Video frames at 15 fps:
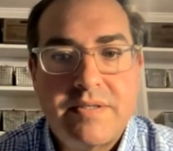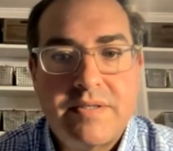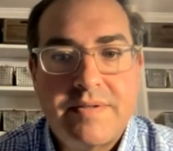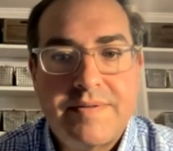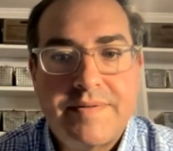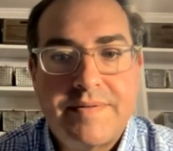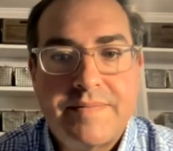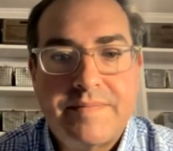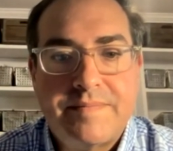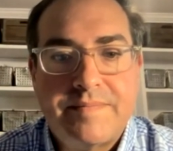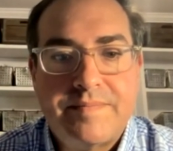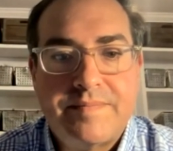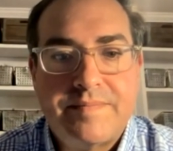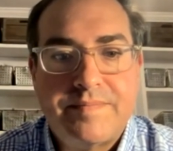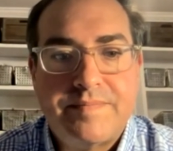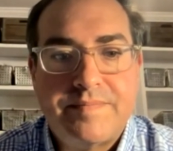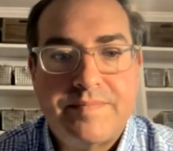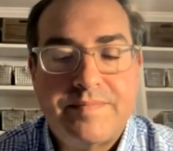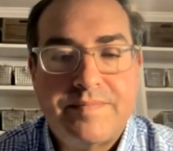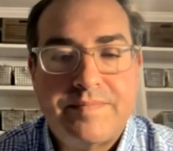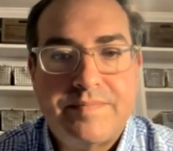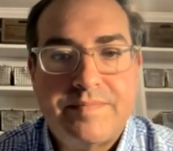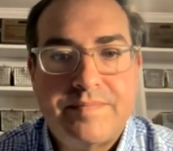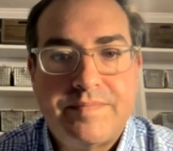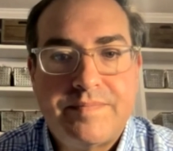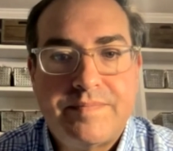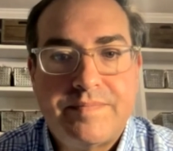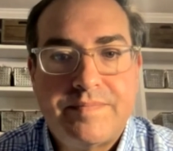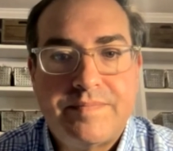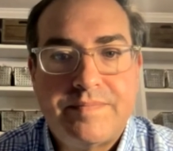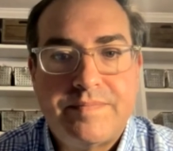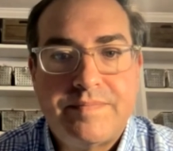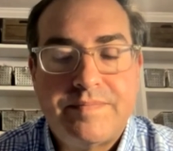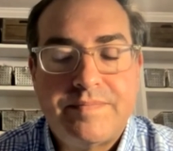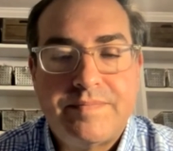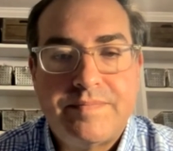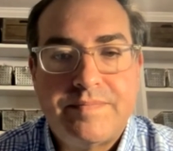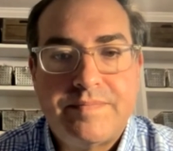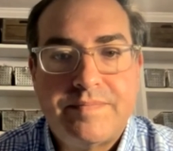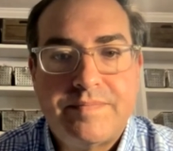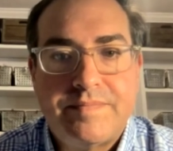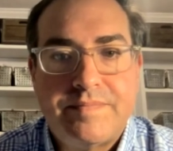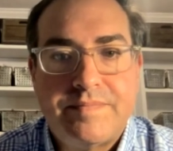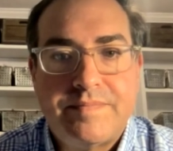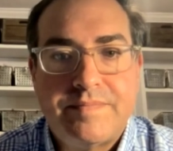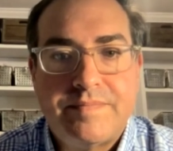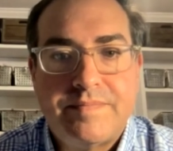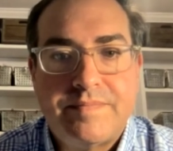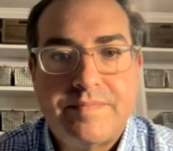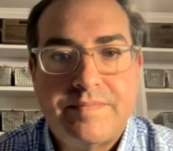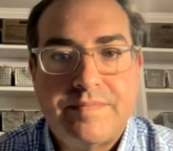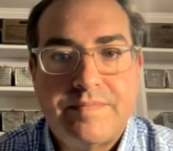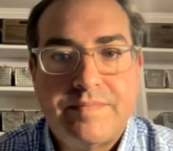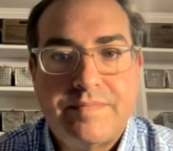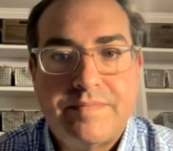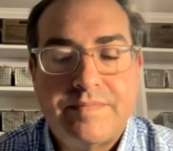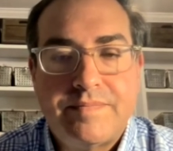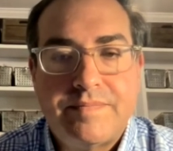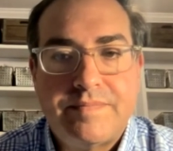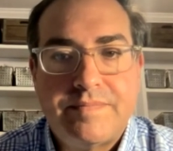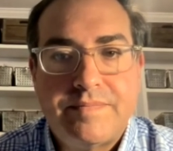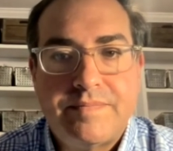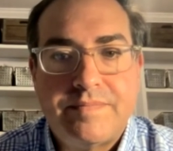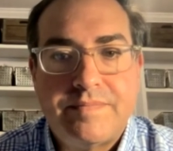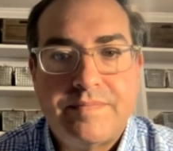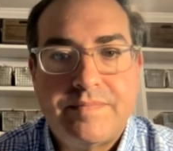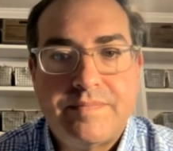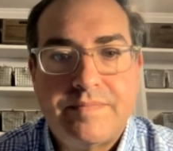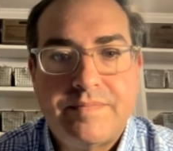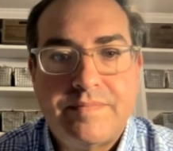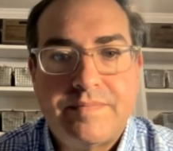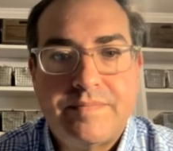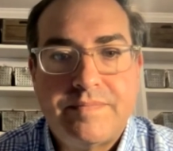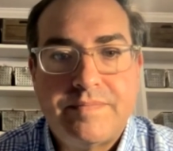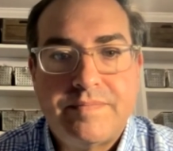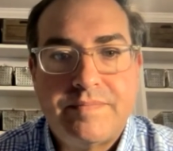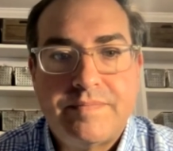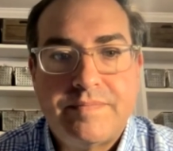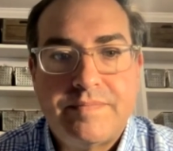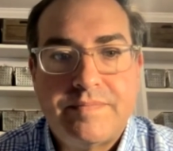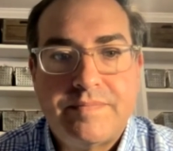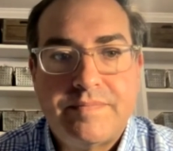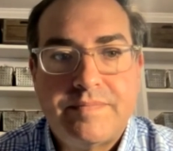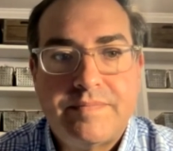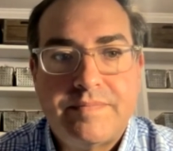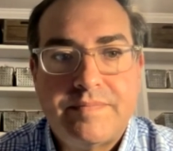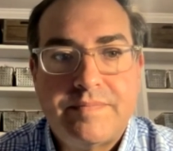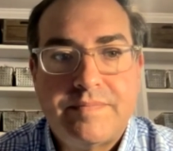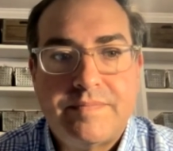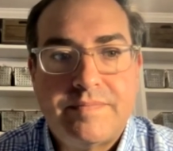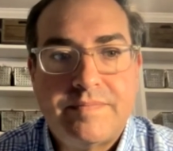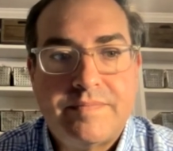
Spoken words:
(silence)